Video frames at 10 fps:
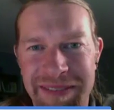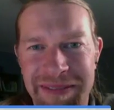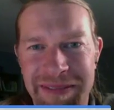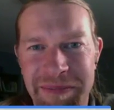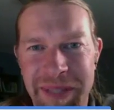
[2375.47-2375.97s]

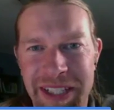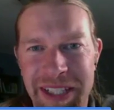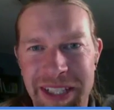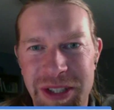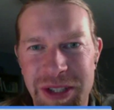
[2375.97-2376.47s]
meet
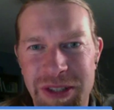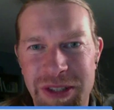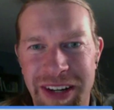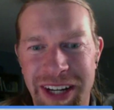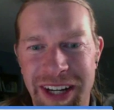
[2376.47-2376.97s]
you,
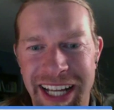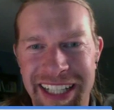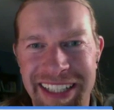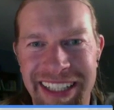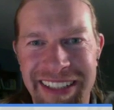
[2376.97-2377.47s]
Sarah, and
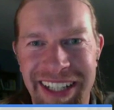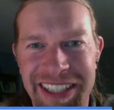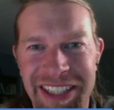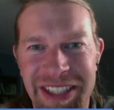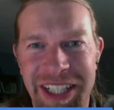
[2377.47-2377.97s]
talk to
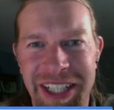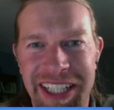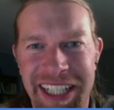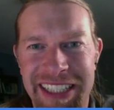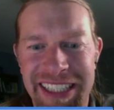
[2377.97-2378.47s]
you again,
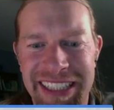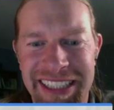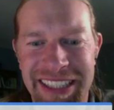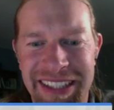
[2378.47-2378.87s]
Alexis. So